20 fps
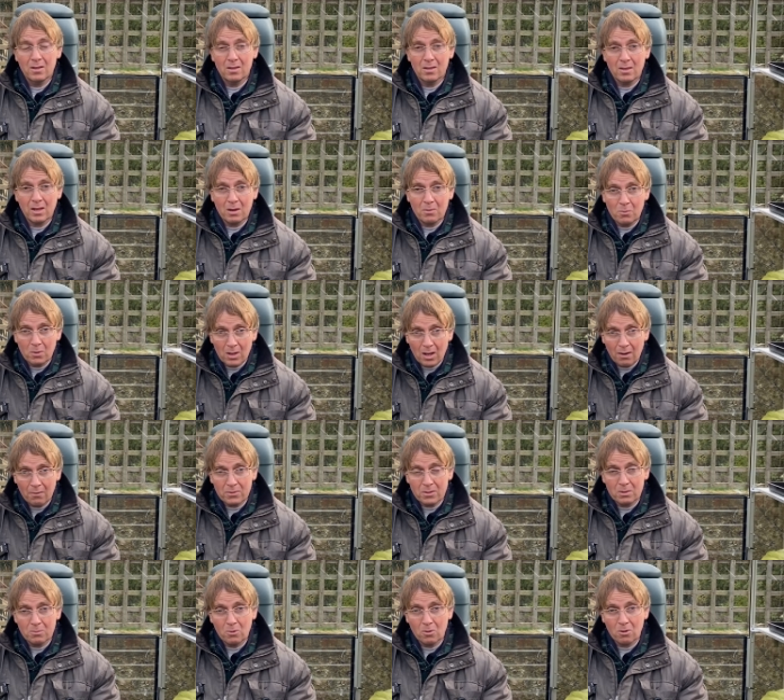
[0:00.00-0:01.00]
Then we have
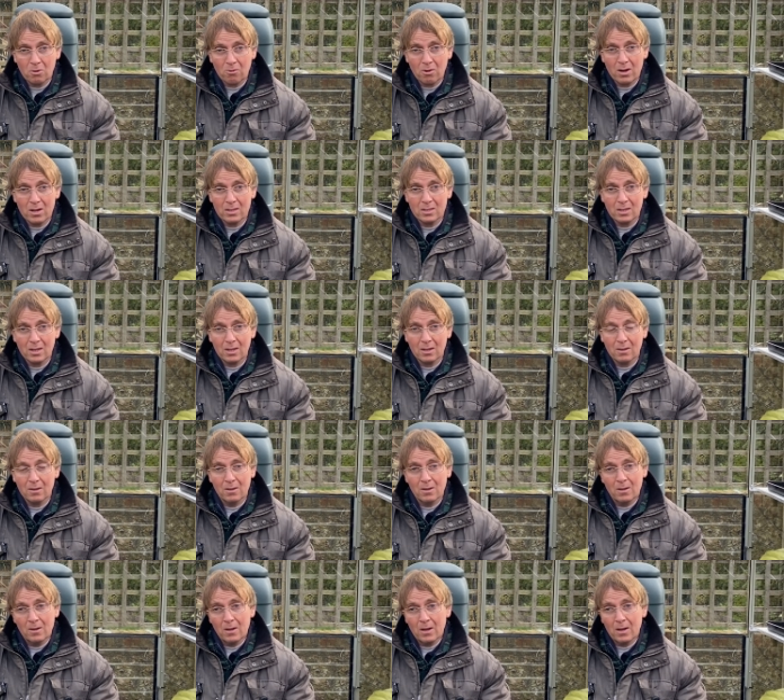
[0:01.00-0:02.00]
some more grazing,
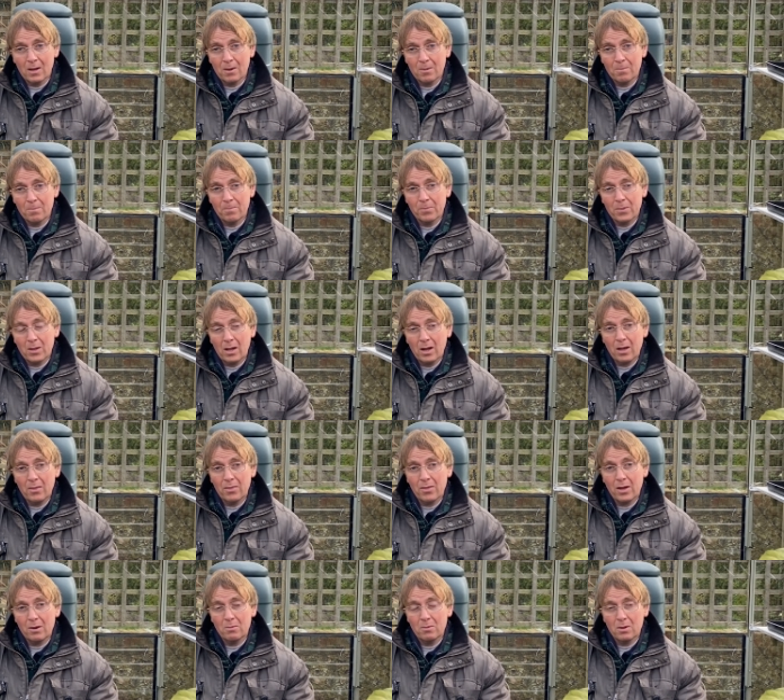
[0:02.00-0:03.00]
um, and
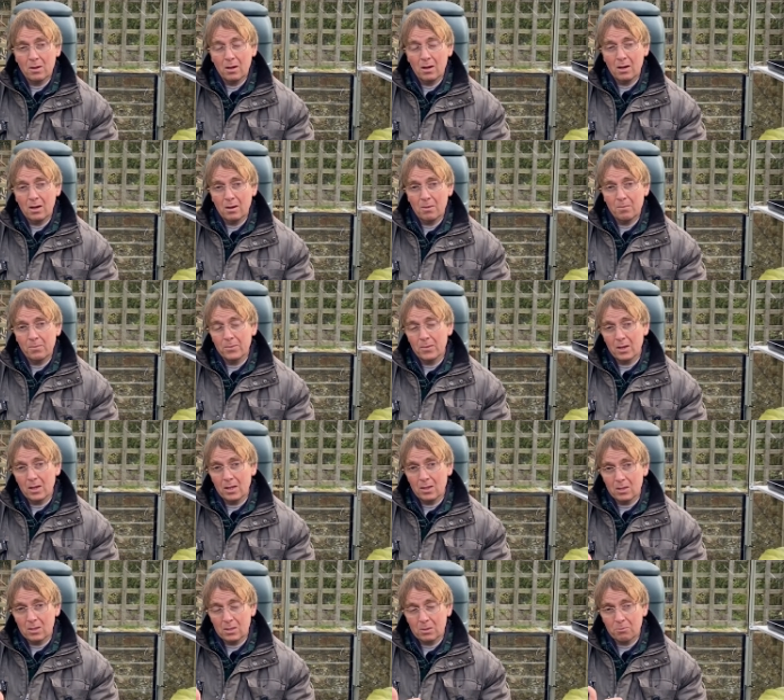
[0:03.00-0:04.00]
then um,
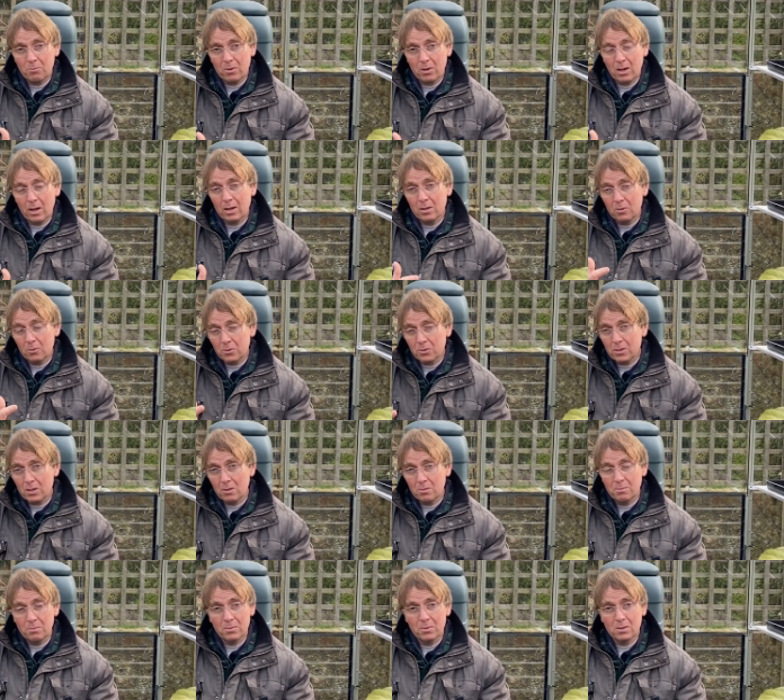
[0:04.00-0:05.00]
in the spring, and
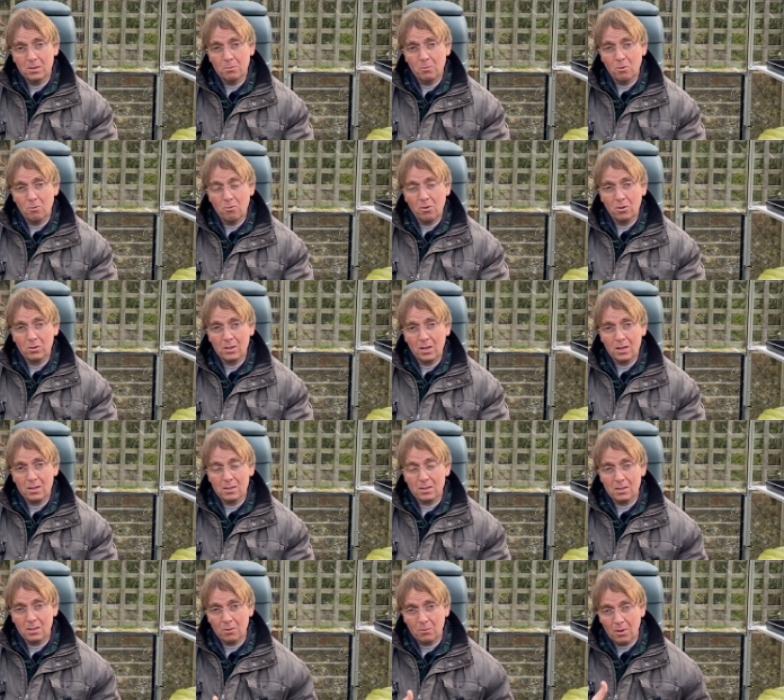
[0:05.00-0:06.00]
also some more rock
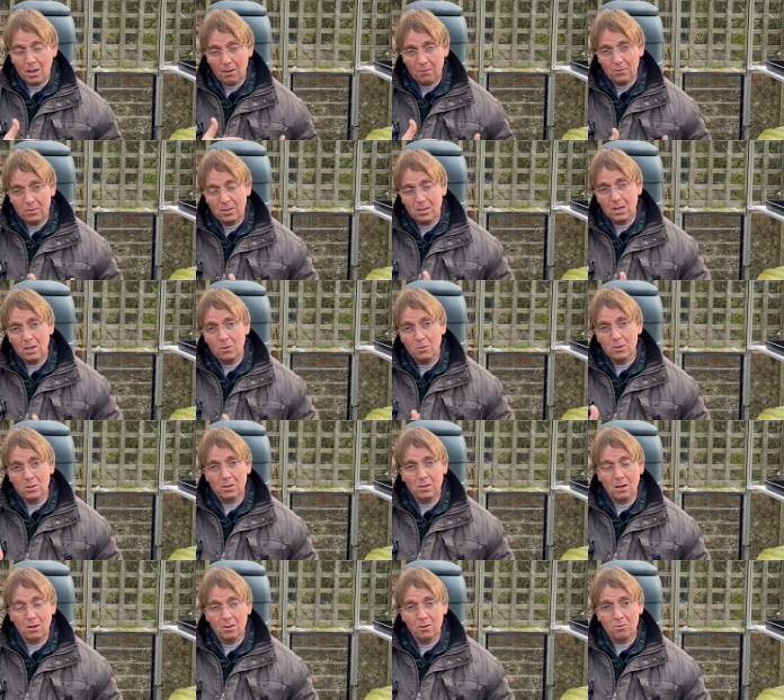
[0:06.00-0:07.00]
dust. So we have a sequence
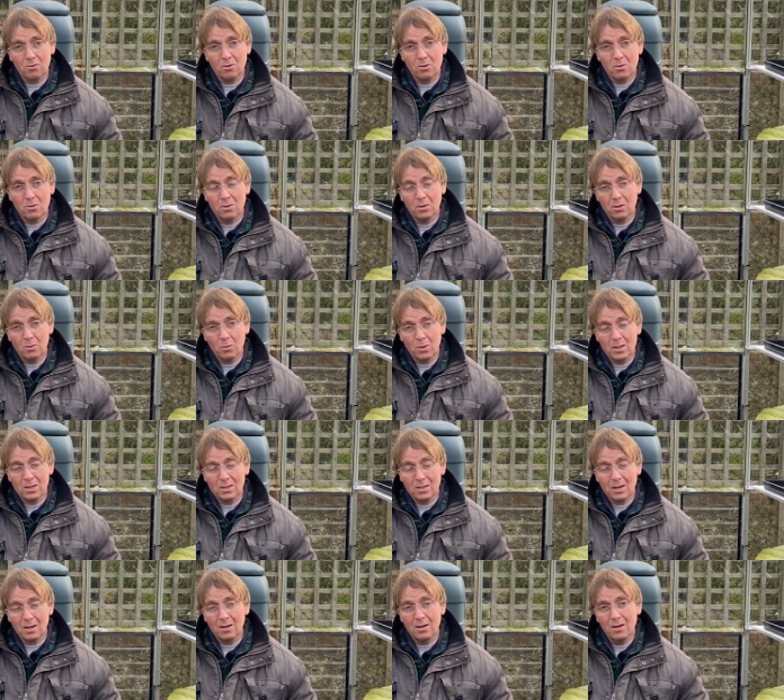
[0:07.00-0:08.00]
going through the
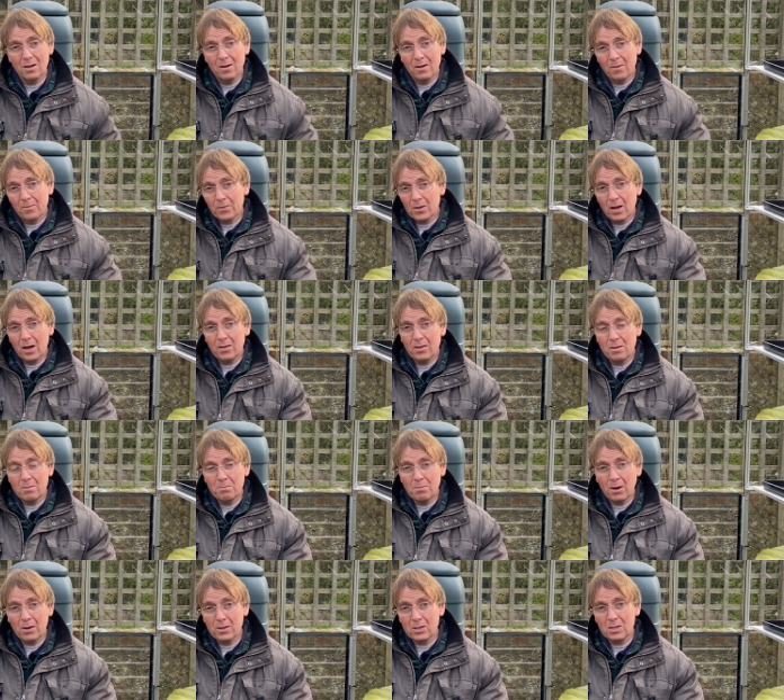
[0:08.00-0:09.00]
winter. And then
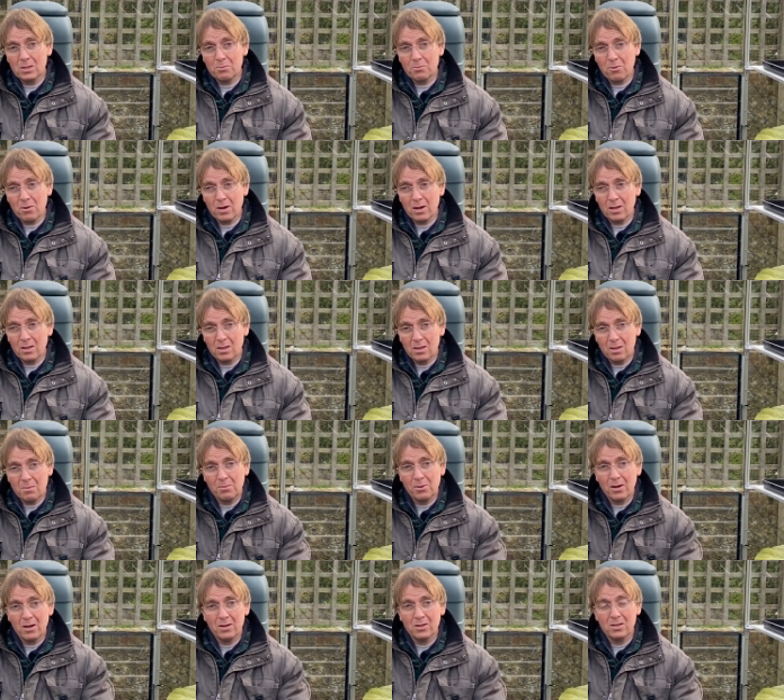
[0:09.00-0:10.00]
by the spring, the
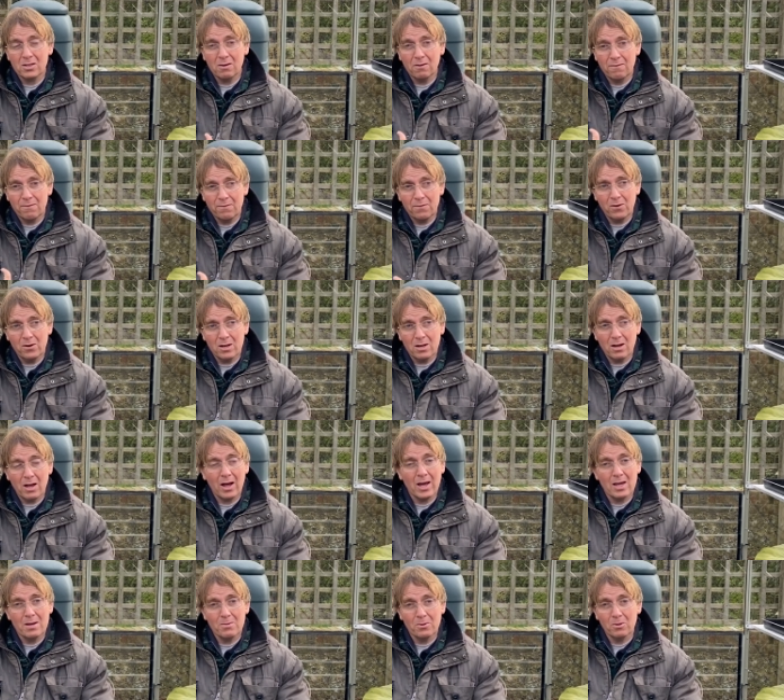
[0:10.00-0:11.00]
plants are fully
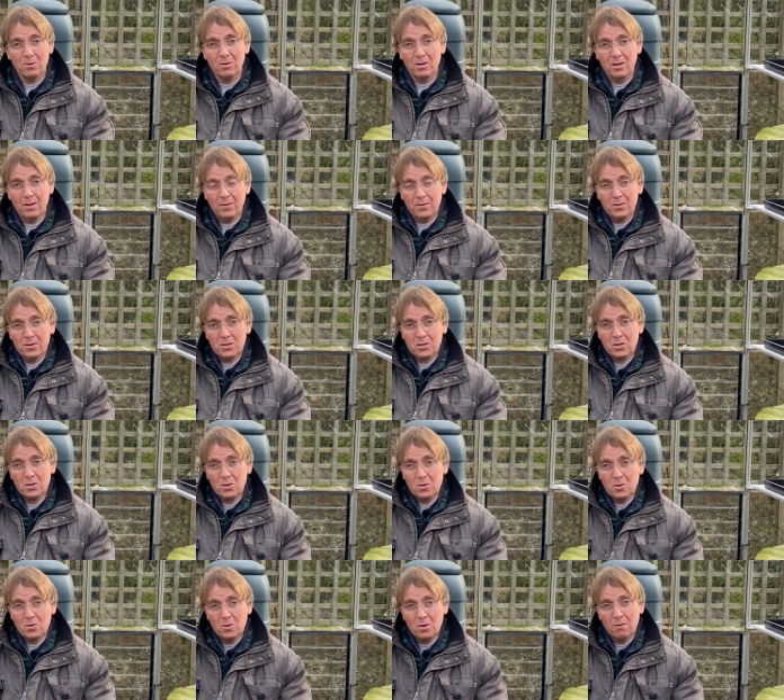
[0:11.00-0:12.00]
able
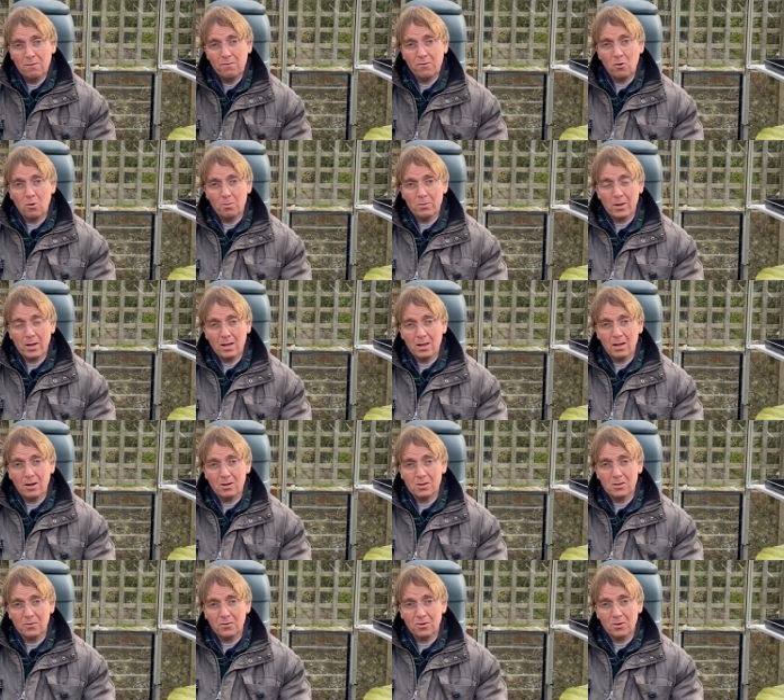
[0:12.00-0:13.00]
to form their
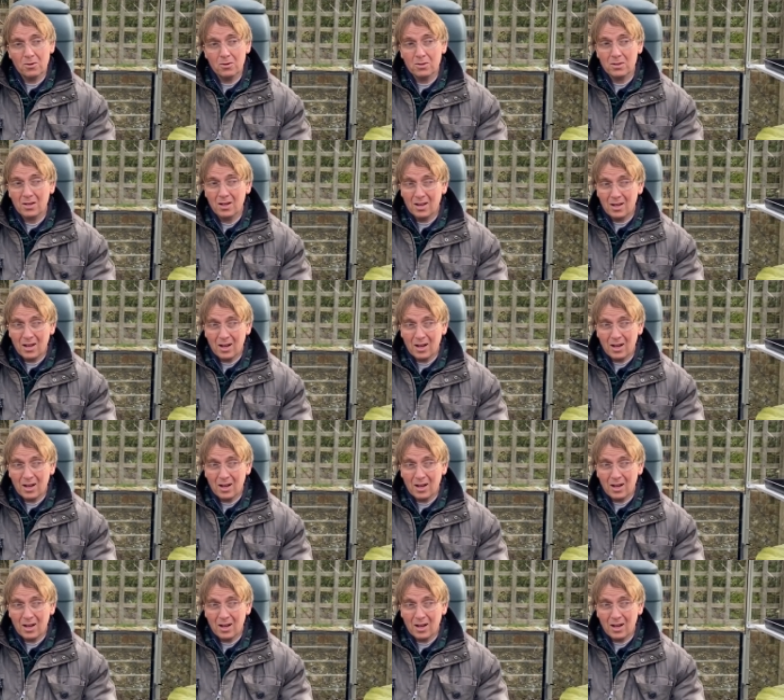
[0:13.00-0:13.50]
large fruits.